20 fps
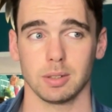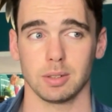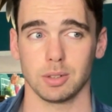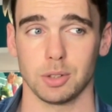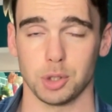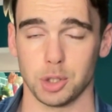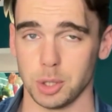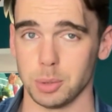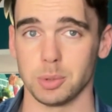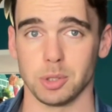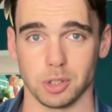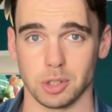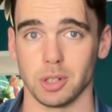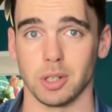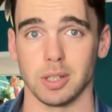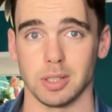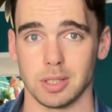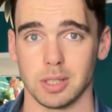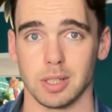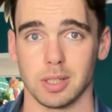she was a
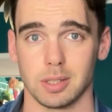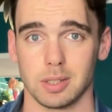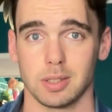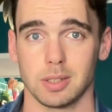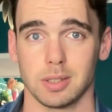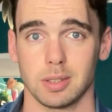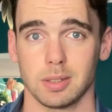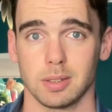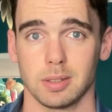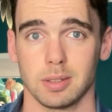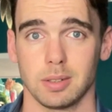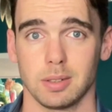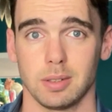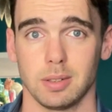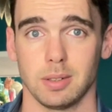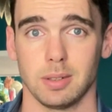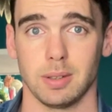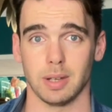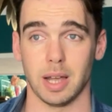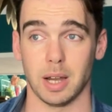scientist,
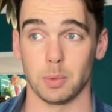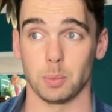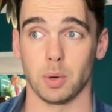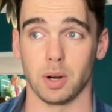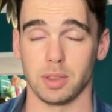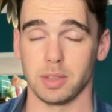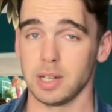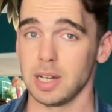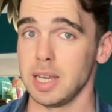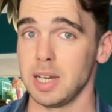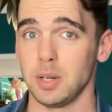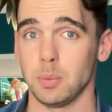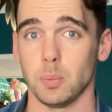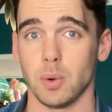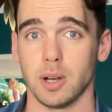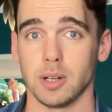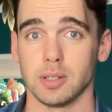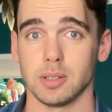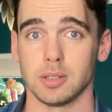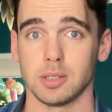and one of the leading
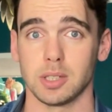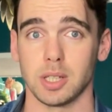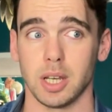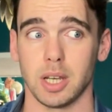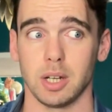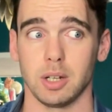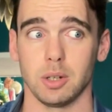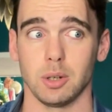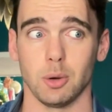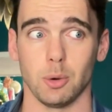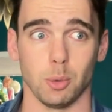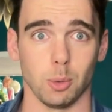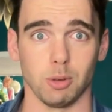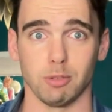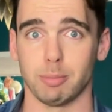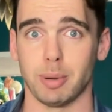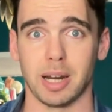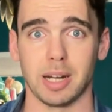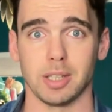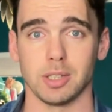ones in all of
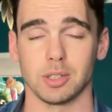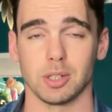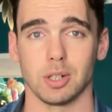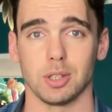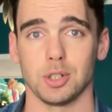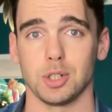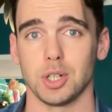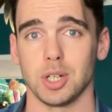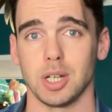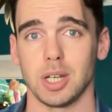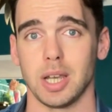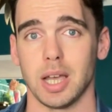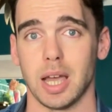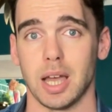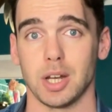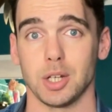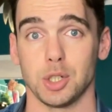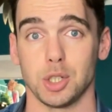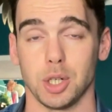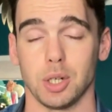paleontology
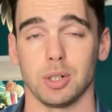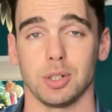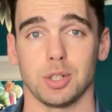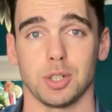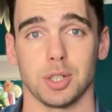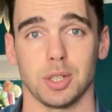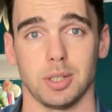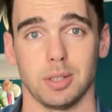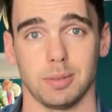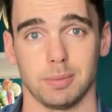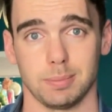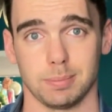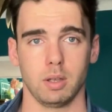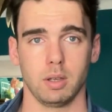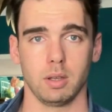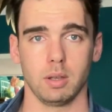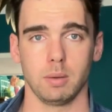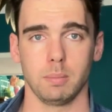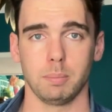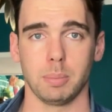and geology.
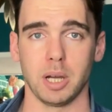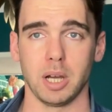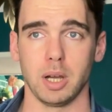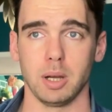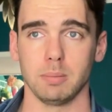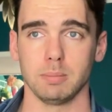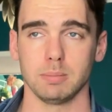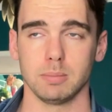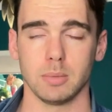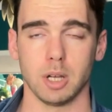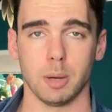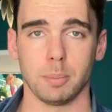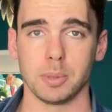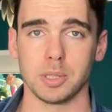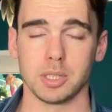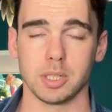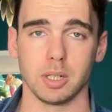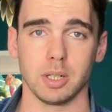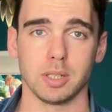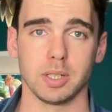But up
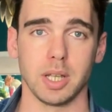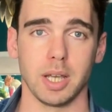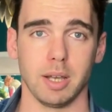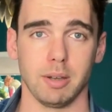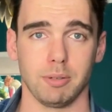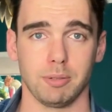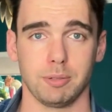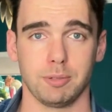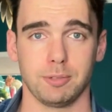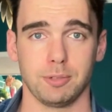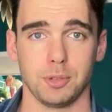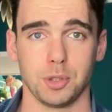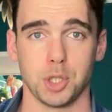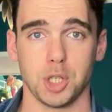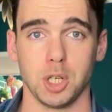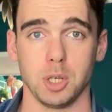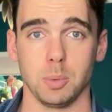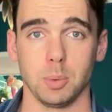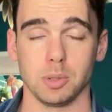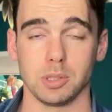until her death,
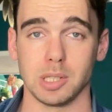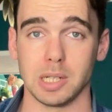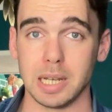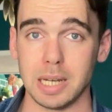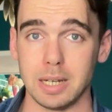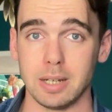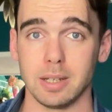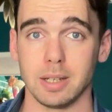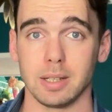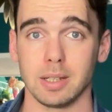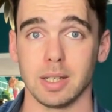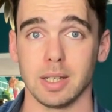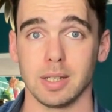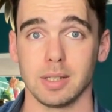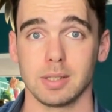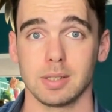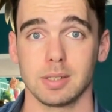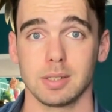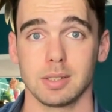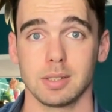she was leading
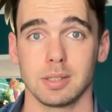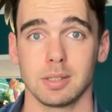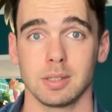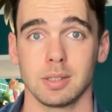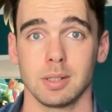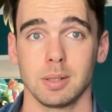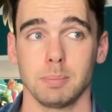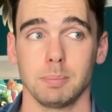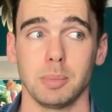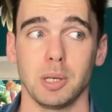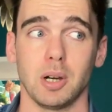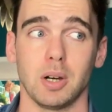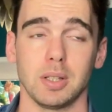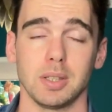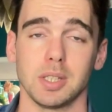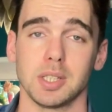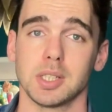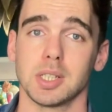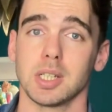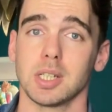this behind
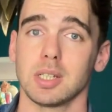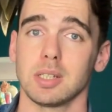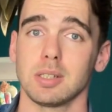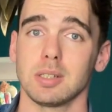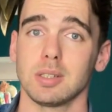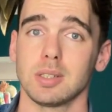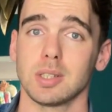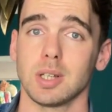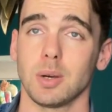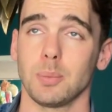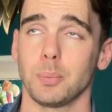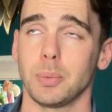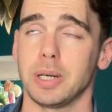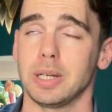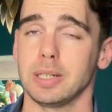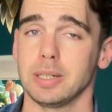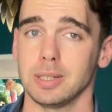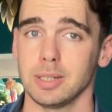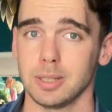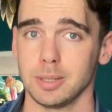the scenes
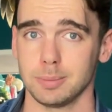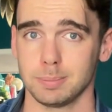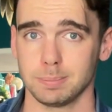unwillingly.